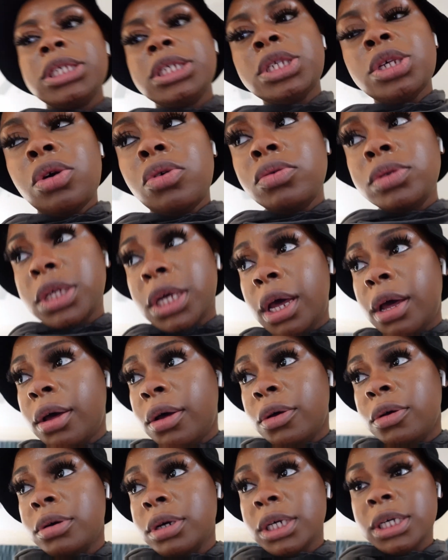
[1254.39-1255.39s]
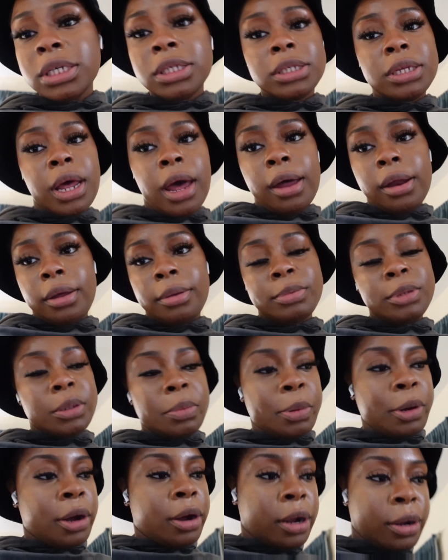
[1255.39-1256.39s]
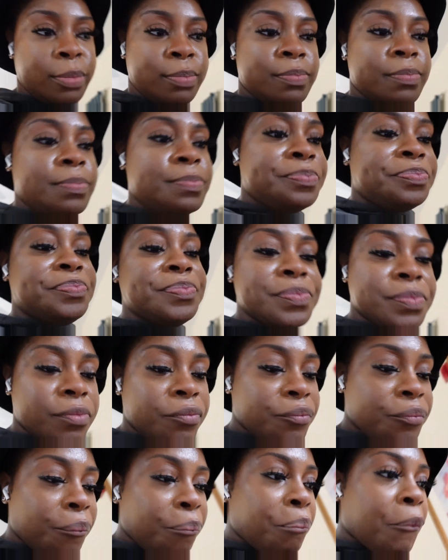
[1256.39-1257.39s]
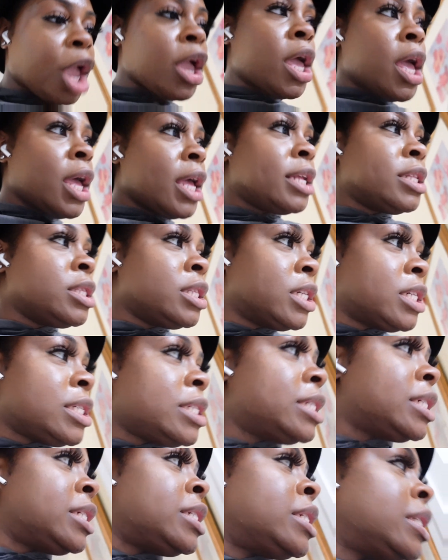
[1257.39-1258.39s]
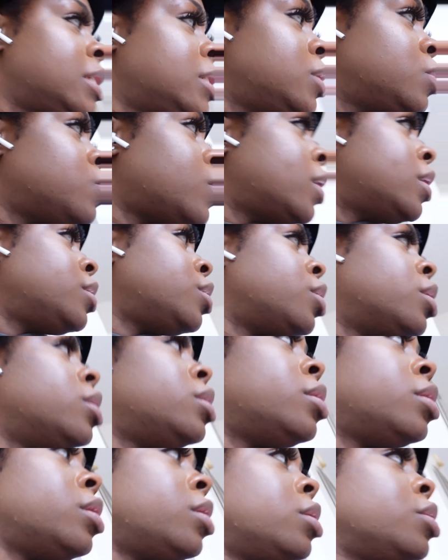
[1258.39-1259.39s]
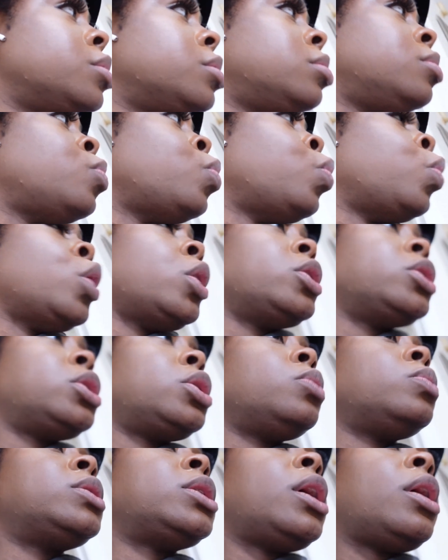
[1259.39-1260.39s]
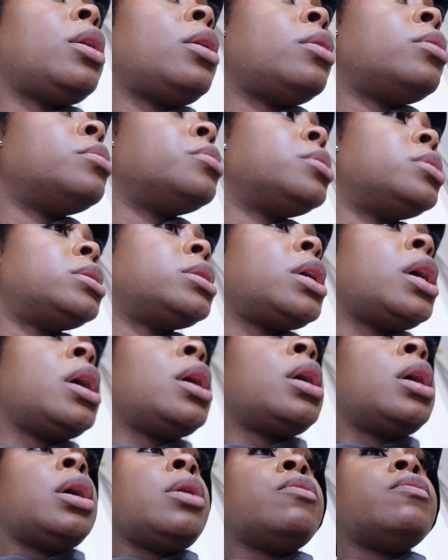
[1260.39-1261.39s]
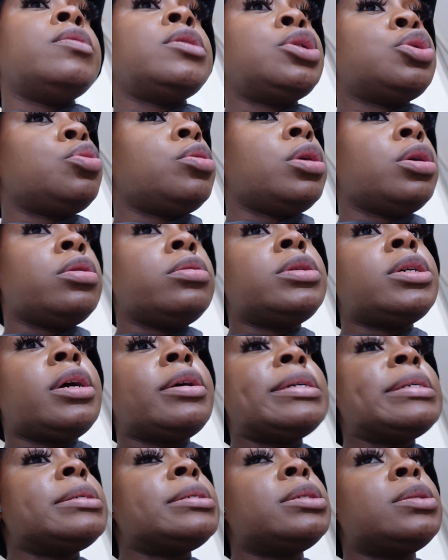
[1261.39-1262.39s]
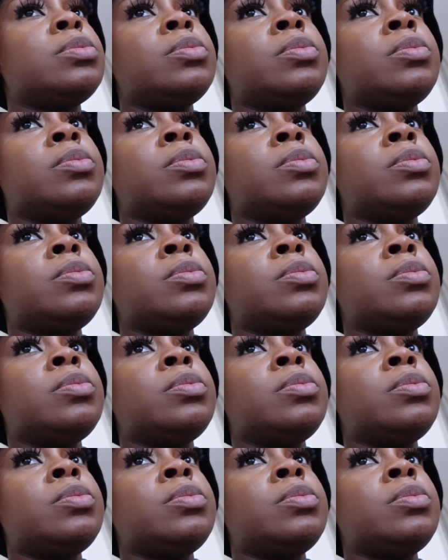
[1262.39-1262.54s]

this hotel is not up to par. This is one of the worst hotels resort hotels